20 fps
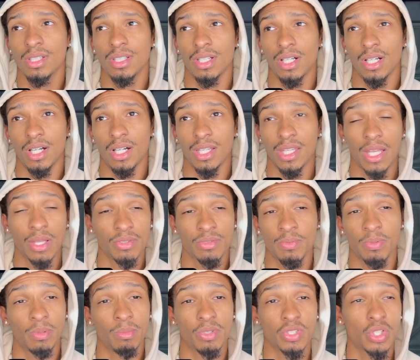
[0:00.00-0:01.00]
That was
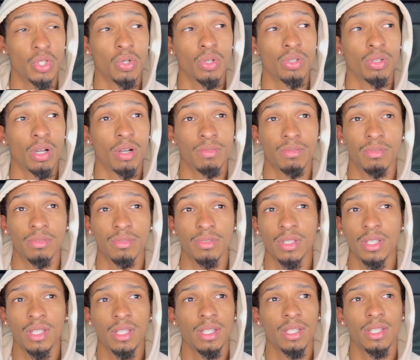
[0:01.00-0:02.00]
pretty much going off.
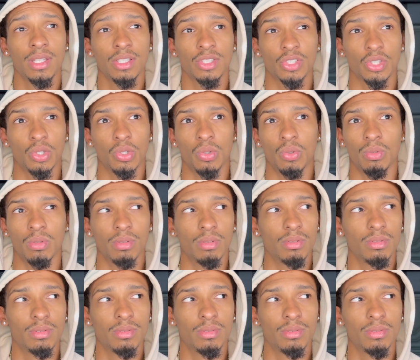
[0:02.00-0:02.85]
So